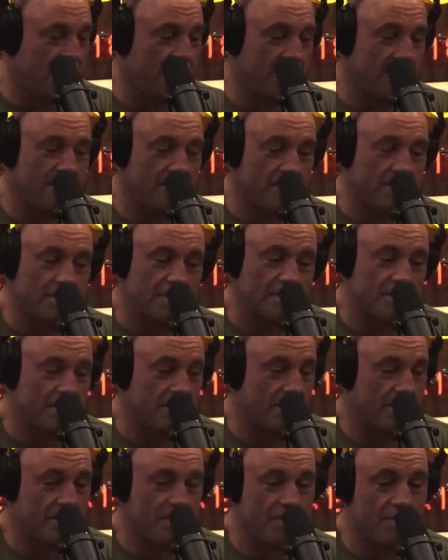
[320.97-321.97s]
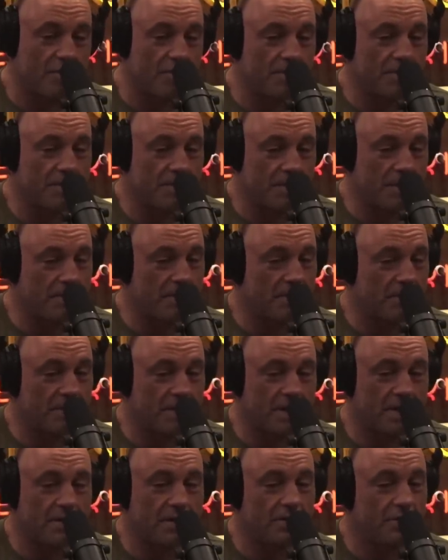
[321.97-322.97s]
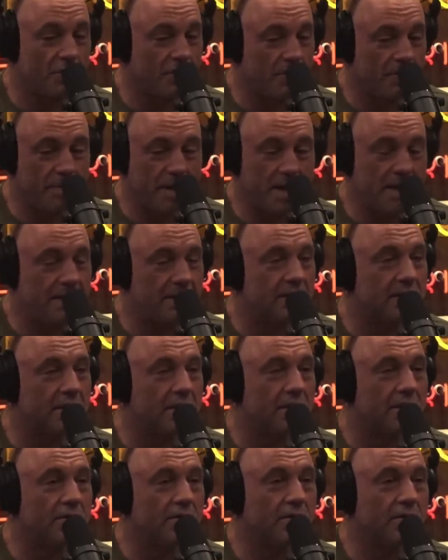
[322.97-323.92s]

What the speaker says: There's groups of people that will tell you, you're amazing,